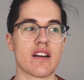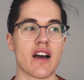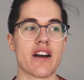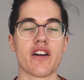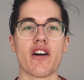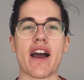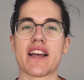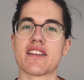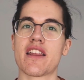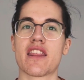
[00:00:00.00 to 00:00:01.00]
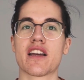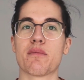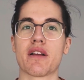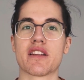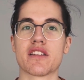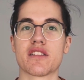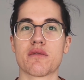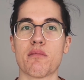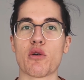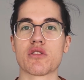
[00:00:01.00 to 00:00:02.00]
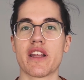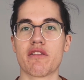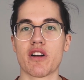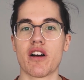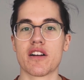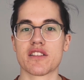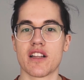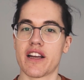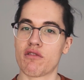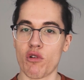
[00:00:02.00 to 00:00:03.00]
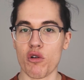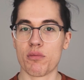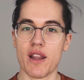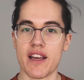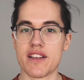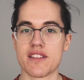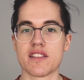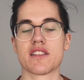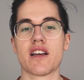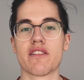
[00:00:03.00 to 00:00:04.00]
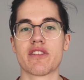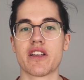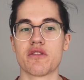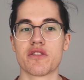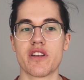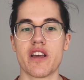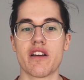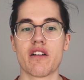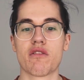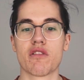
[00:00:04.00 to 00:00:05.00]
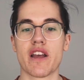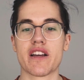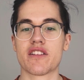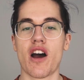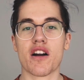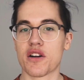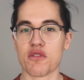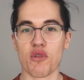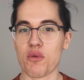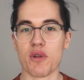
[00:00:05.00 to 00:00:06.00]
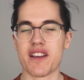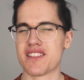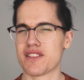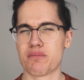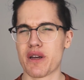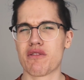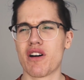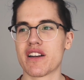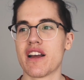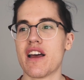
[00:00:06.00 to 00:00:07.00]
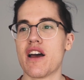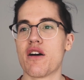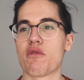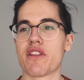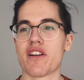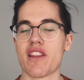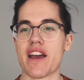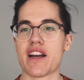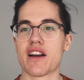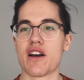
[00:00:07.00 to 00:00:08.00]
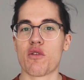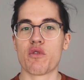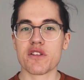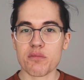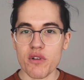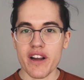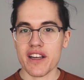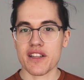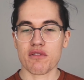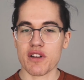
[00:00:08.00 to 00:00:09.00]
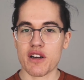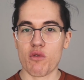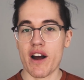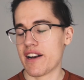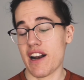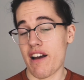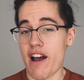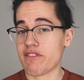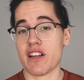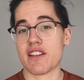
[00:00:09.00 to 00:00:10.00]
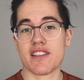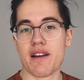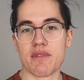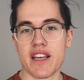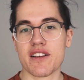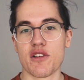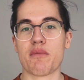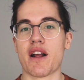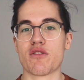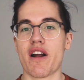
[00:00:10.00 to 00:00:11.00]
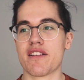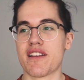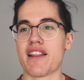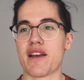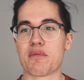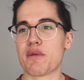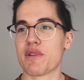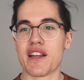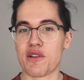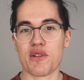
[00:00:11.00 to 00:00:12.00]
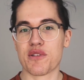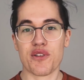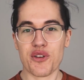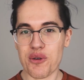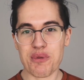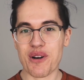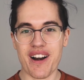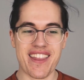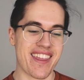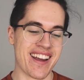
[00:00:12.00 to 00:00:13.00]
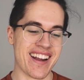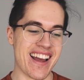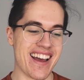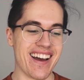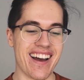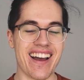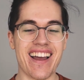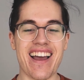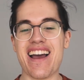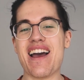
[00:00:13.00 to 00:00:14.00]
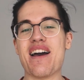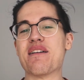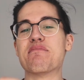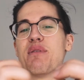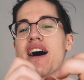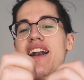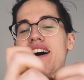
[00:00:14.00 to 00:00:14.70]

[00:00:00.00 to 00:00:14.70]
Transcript: I don't know. I guess I think about this mostly in regards to like role plays and stuff that you see. Like doctor role plays is a big one, where they're like whispering and they're really quiet. And I've done the same thing, so I'm not trying to say like people that do this are stupid or anything. But